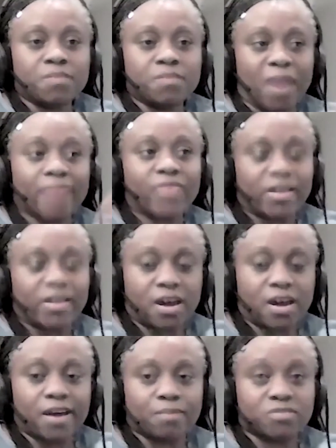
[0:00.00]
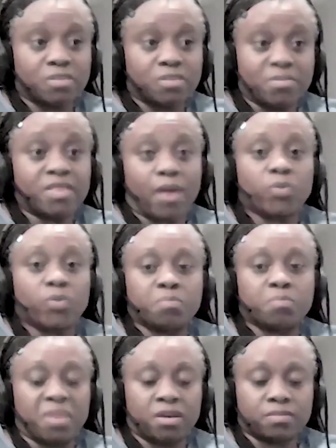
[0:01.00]
at that time, to me, that was a
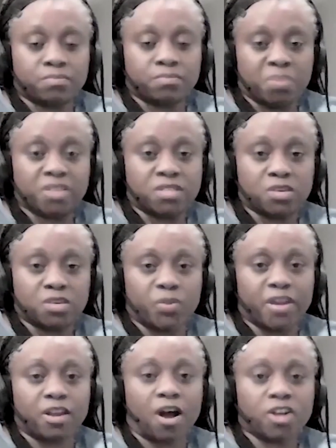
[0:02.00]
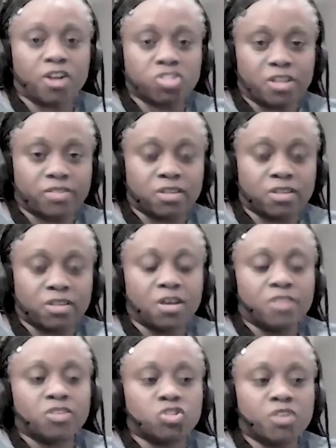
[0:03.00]
big deal. We had an auction at the
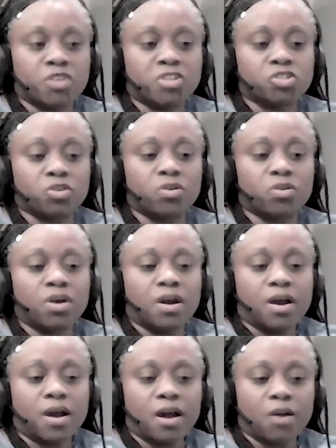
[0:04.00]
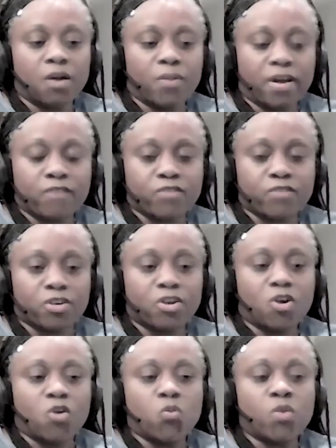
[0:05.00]
trade show. However,
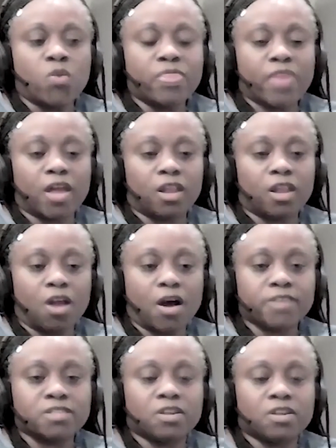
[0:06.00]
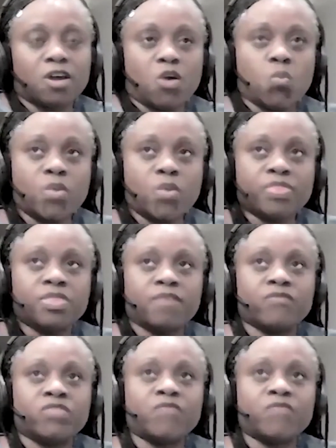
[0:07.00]
with that loss and with the
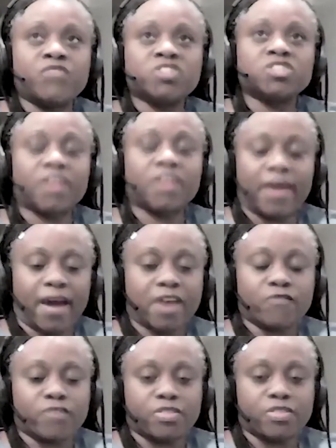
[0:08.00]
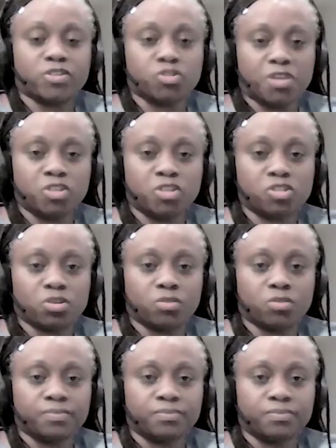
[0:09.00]
vision that I had for the trade
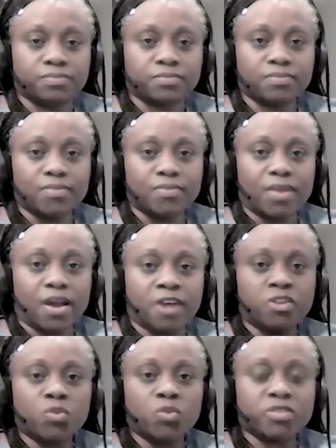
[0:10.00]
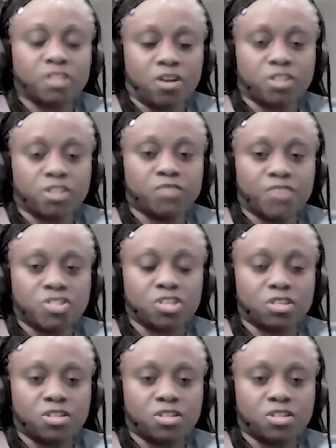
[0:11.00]
show, I knew it was a large vision,